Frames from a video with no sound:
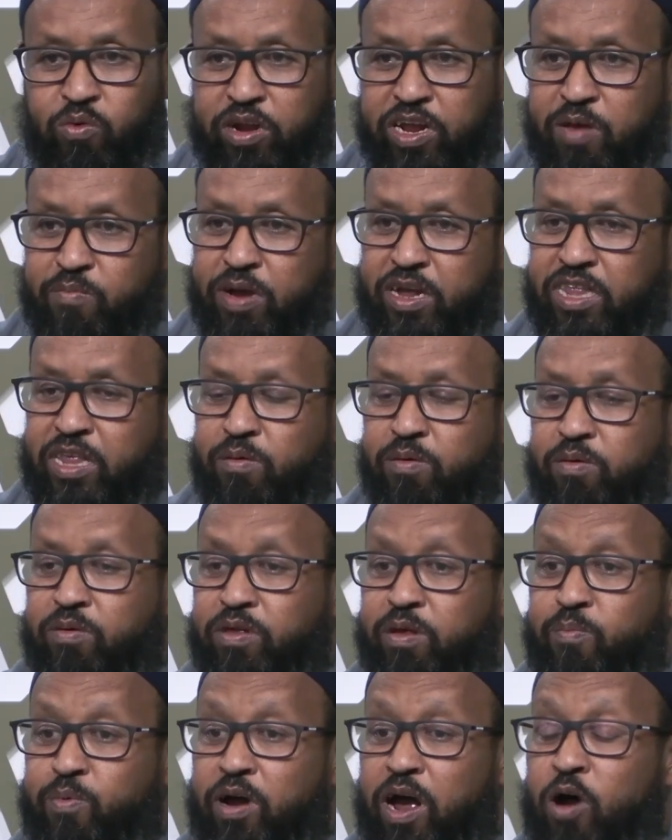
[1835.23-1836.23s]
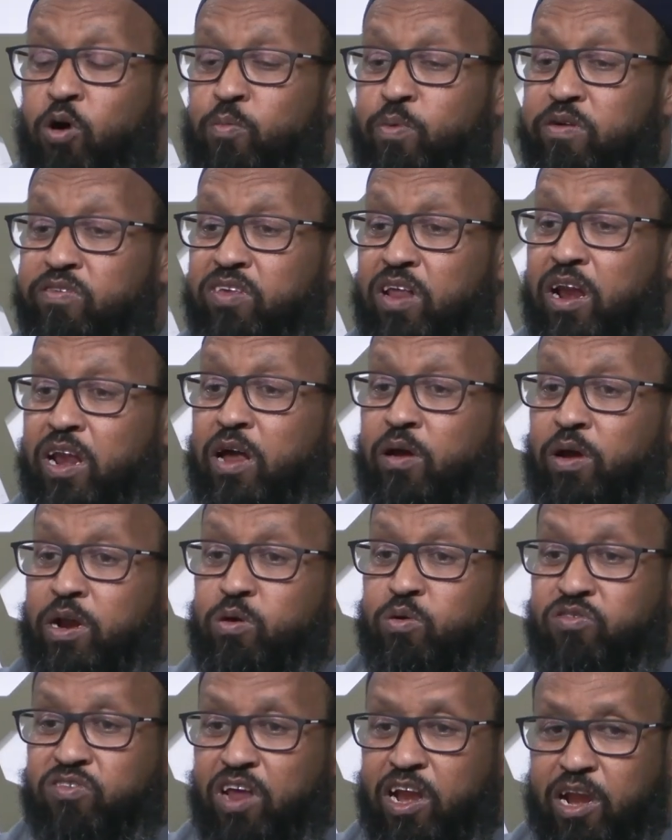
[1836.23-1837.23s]
he met our Prophet sallallahu alaihi
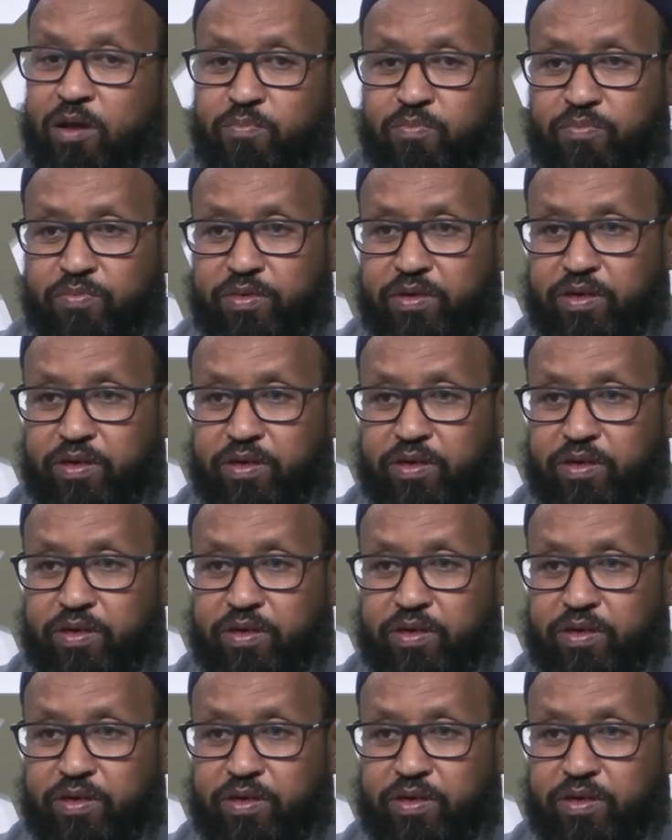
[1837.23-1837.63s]
wasallam